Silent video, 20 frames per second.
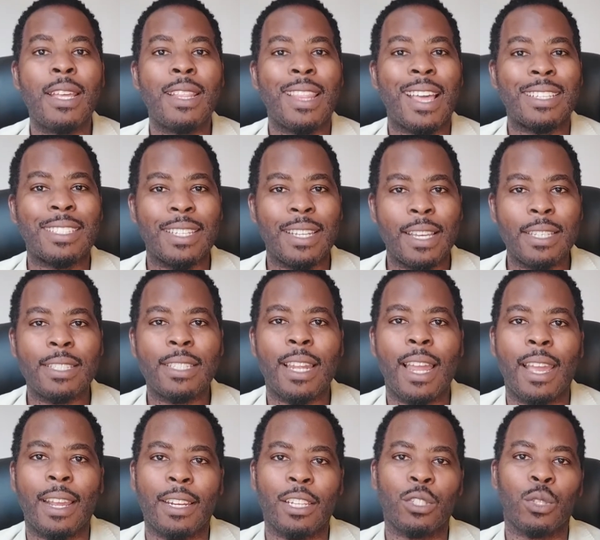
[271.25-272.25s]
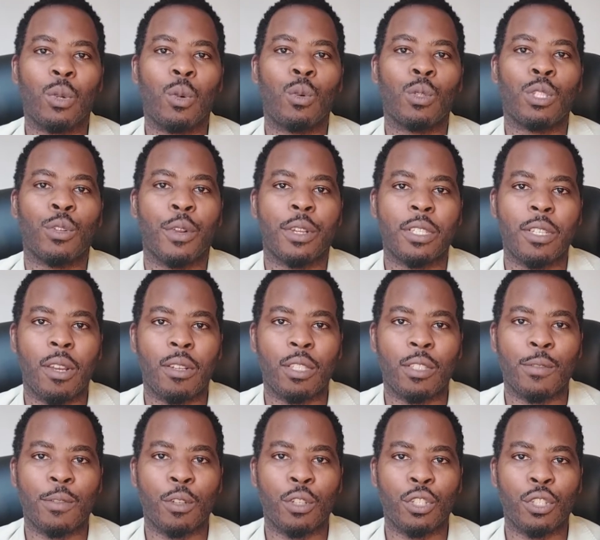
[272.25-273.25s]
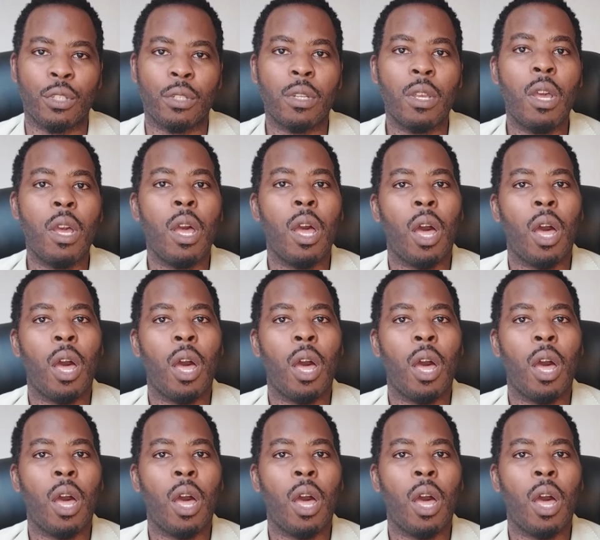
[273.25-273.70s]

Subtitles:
that's less likely to cause erectile dysfunction.